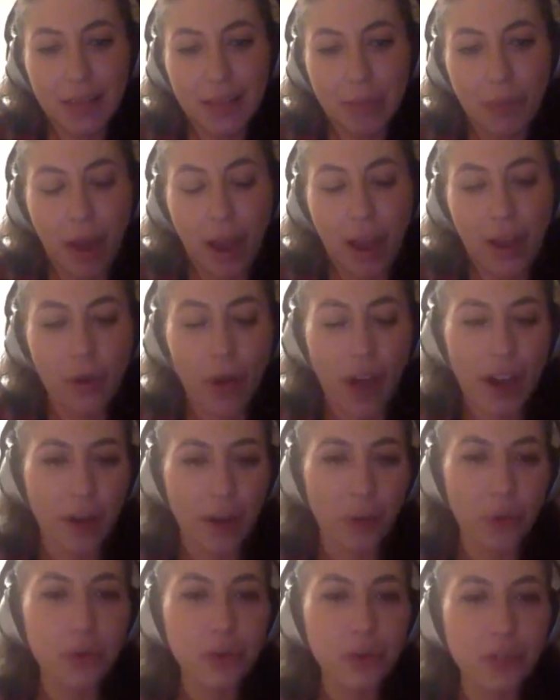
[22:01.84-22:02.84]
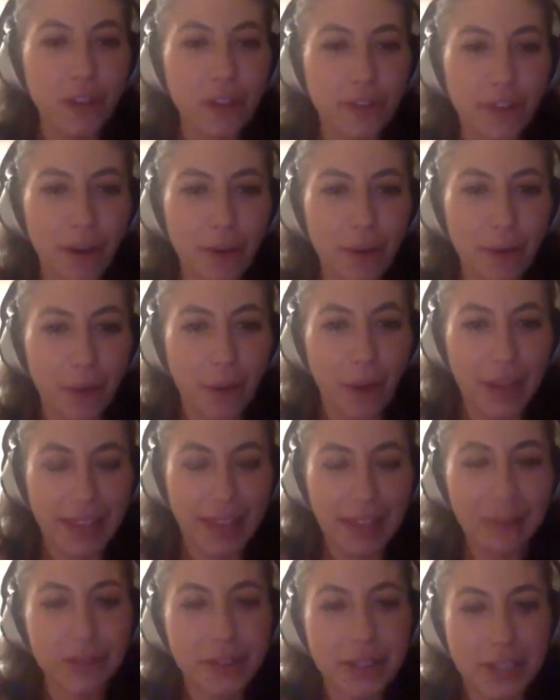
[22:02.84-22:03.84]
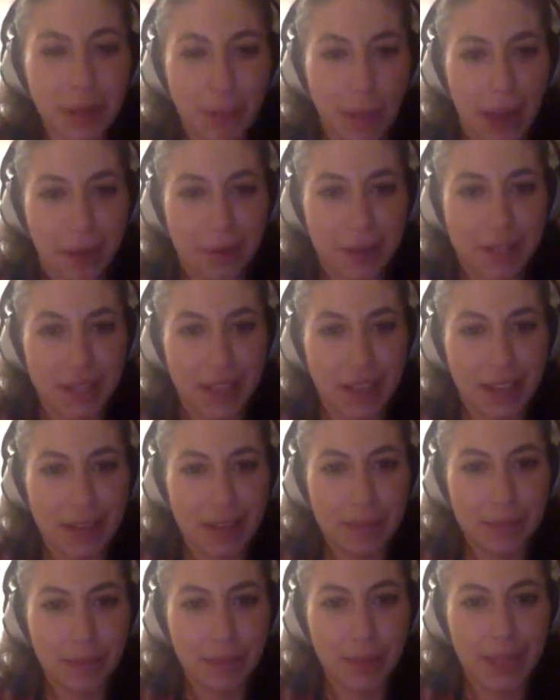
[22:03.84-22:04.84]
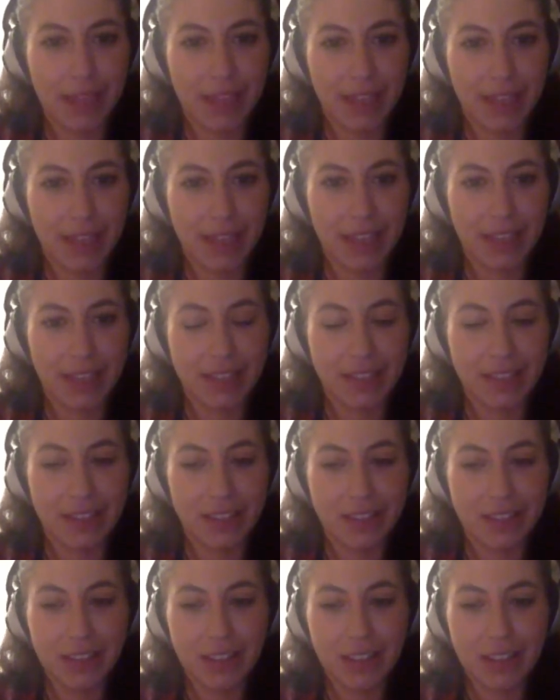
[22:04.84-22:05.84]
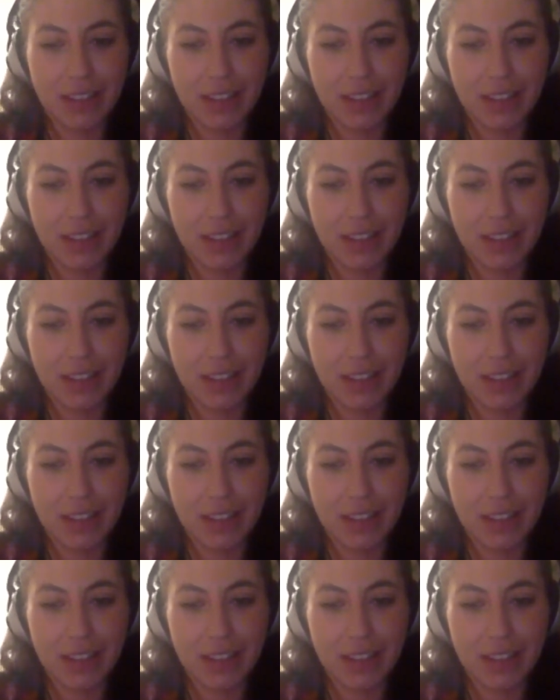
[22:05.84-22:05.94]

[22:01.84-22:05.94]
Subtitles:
also felt quite guilty about it, because